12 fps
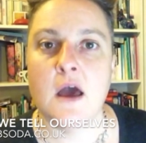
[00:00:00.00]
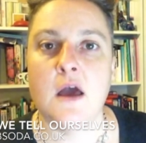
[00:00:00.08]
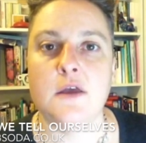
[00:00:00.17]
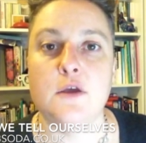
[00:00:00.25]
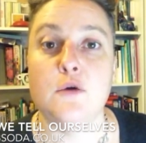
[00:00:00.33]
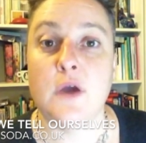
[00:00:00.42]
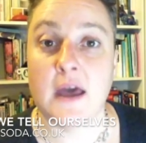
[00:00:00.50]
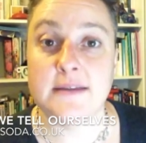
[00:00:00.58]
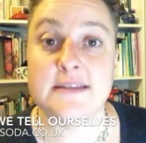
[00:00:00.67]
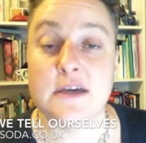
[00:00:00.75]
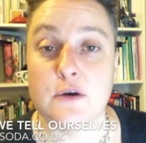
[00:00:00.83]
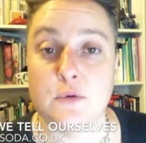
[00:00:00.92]
you can
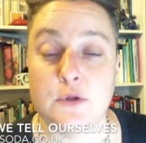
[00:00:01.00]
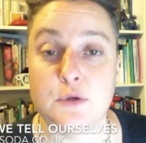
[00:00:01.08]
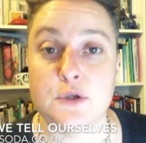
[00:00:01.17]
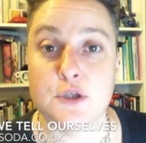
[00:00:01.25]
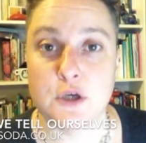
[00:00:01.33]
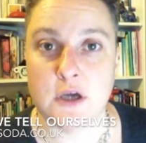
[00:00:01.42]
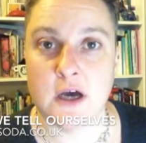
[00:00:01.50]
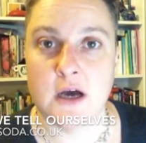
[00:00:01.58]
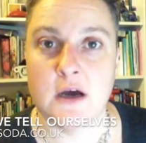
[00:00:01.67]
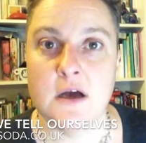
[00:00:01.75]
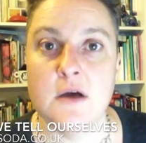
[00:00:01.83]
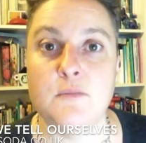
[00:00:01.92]
deal with your sugar.
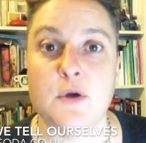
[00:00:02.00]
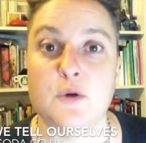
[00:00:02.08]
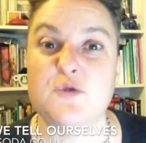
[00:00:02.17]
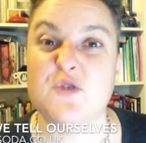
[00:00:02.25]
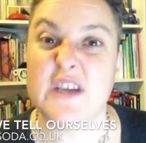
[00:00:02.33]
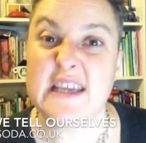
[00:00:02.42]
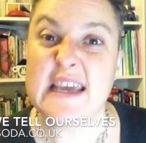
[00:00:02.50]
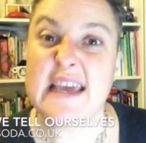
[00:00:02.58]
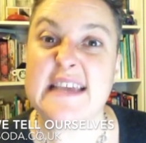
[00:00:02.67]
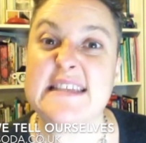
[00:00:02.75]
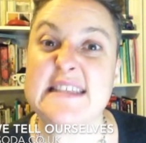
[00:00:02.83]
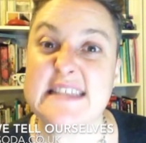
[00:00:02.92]
But your drinking
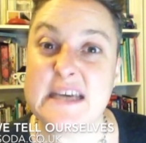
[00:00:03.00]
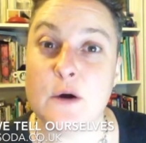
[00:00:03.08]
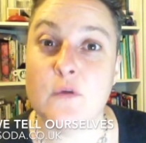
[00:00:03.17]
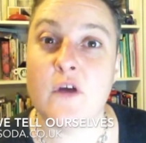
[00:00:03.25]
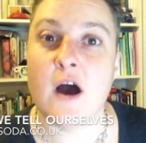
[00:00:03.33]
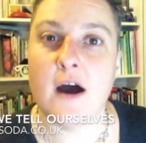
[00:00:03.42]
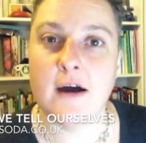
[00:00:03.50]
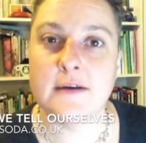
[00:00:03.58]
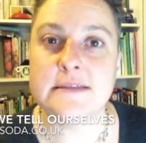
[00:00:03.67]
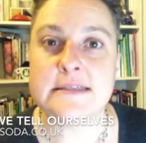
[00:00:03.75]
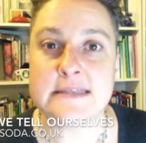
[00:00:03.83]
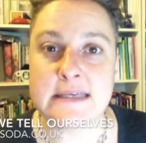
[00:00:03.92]
is still the
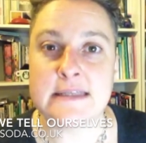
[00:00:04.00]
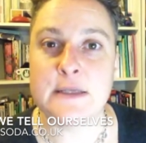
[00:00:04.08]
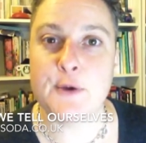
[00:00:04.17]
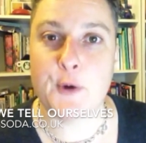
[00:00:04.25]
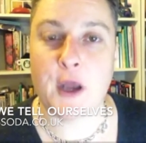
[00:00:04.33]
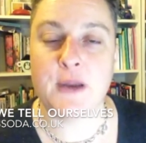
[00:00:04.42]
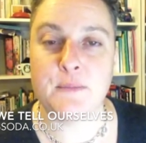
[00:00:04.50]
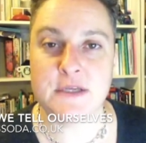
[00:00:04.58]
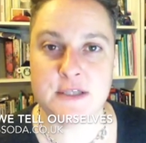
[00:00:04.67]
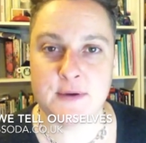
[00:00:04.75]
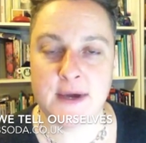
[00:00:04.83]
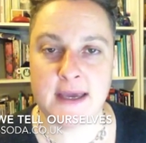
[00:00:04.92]
hardest thing that you're going to be
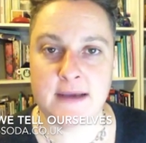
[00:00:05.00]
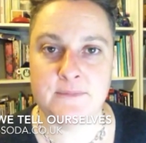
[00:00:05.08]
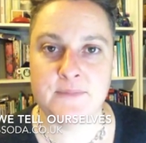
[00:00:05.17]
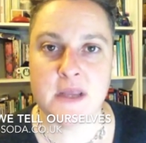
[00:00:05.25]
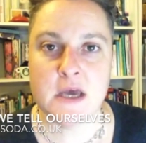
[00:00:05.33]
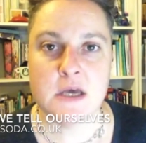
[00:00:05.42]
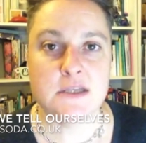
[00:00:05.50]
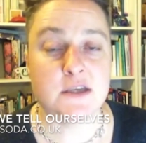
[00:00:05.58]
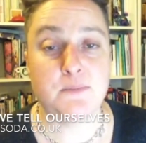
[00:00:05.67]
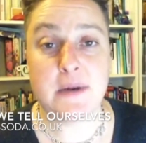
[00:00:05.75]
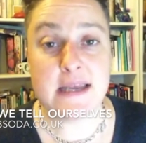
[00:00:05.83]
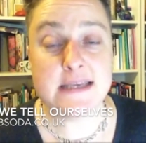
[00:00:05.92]
doing. So
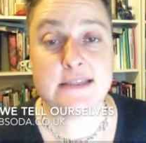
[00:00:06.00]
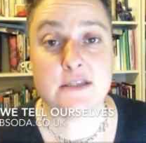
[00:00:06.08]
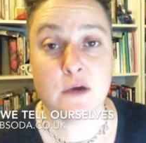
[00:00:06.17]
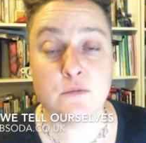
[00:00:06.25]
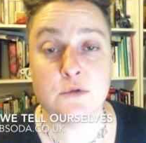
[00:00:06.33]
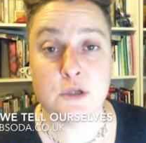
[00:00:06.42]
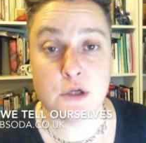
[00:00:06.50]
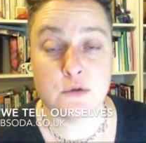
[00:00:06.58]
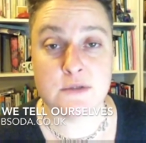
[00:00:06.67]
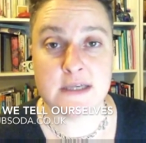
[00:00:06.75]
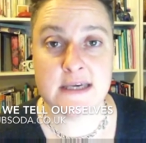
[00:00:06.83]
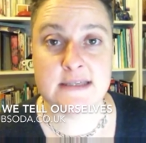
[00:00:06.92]
please don't
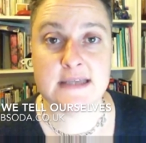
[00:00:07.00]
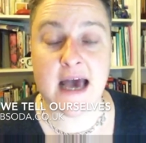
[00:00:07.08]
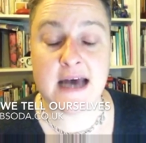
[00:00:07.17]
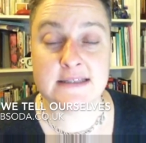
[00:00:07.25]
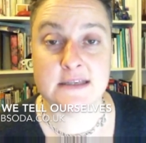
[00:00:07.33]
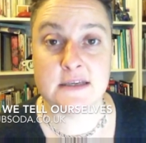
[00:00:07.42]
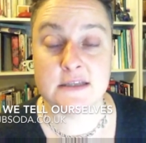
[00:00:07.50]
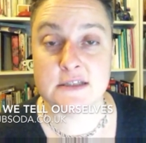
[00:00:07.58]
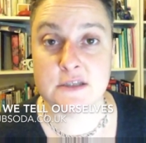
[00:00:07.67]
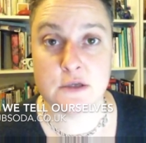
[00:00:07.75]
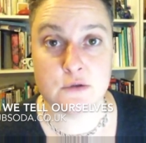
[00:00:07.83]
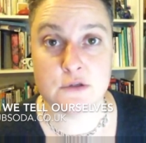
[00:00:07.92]
use it as an
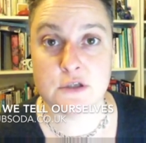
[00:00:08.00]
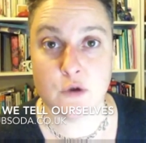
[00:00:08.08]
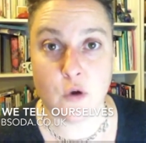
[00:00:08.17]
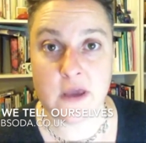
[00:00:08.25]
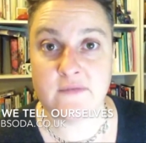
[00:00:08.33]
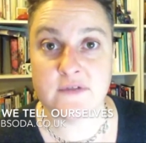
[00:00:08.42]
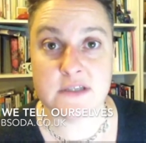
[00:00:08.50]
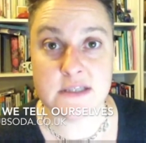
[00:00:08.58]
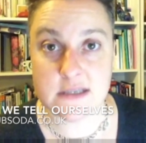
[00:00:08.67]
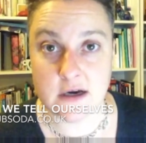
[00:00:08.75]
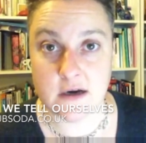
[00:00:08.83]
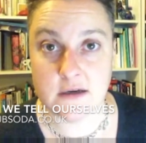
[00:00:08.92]
excuse to not even
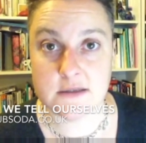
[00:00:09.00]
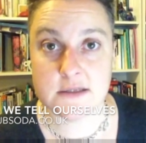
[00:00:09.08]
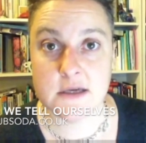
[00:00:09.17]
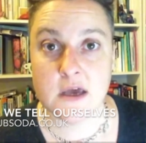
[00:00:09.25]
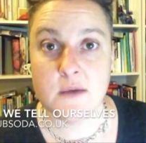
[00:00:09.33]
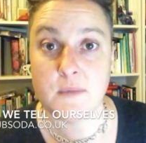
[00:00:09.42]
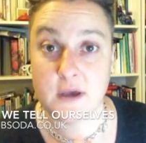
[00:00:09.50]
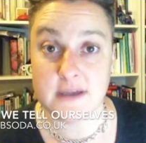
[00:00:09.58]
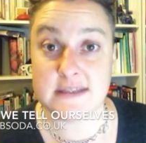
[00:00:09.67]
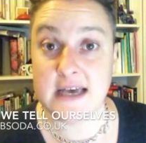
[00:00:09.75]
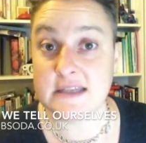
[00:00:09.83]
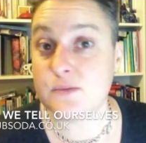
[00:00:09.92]
start, because
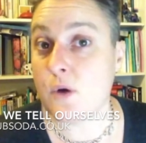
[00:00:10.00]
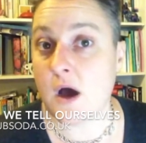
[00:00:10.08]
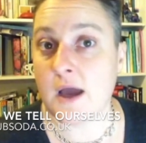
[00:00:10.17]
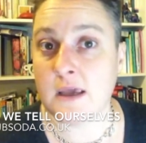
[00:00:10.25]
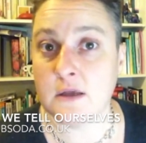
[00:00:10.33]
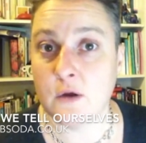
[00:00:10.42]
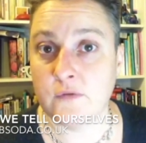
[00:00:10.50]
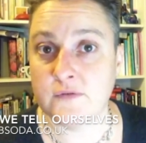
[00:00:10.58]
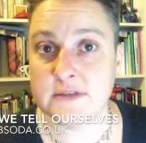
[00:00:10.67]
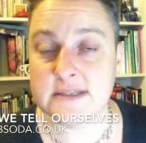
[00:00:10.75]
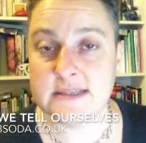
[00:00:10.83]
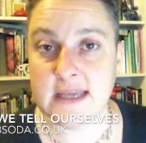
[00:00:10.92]
that's what I can
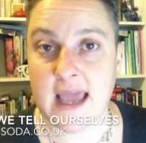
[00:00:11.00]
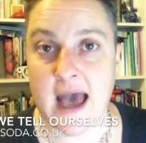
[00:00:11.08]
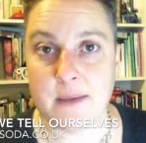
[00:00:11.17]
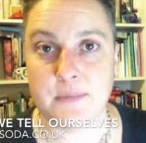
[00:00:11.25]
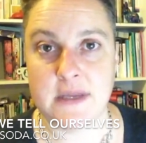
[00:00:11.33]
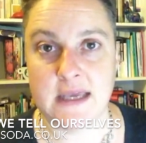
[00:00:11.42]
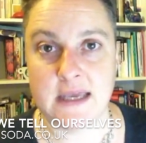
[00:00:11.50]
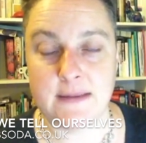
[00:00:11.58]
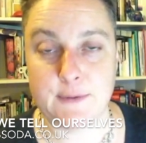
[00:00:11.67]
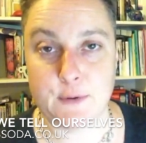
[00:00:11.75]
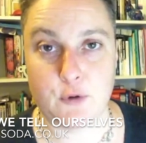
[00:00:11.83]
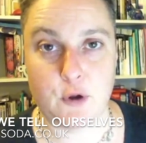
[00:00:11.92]
often see happening in the
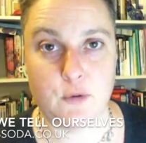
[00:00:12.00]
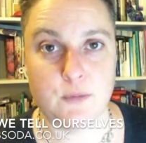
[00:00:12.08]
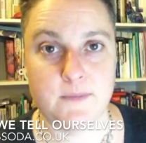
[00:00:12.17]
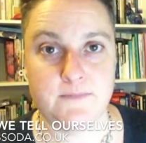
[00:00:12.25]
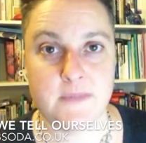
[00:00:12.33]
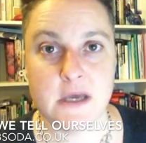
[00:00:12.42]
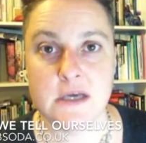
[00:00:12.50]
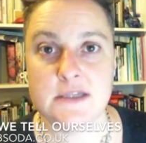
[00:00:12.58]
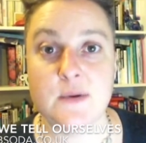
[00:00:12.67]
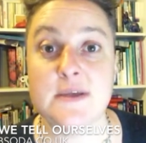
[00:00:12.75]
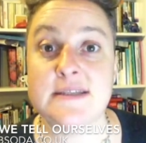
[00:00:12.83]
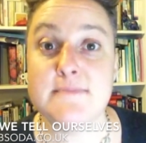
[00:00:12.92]
group. So
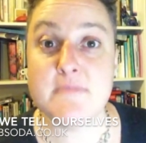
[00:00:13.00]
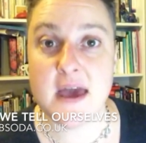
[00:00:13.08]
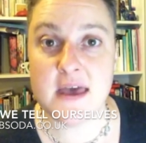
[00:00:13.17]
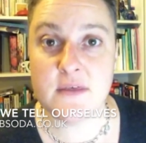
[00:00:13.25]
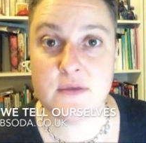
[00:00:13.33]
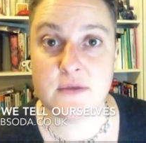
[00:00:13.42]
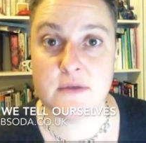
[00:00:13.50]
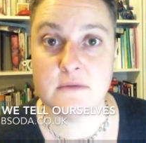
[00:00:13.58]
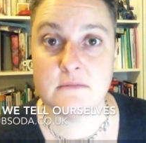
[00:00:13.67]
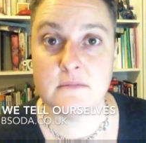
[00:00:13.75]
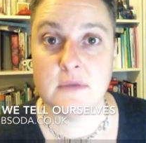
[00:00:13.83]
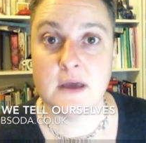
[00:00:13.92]
it's a myth.
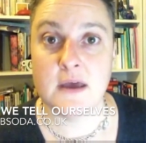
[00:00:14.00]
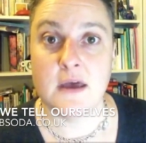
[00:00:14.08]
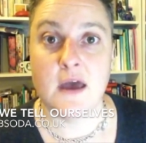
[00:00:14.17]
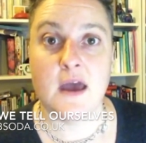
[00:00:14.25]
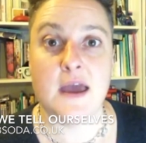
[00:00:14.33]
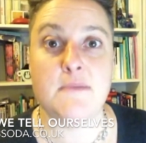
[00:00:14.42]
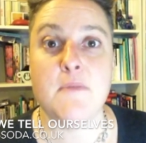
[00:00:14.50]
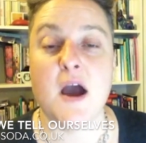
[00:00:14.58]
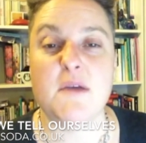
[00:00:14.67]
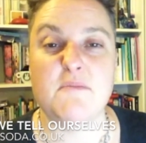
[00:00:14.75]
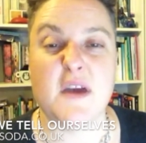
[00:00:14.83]
It might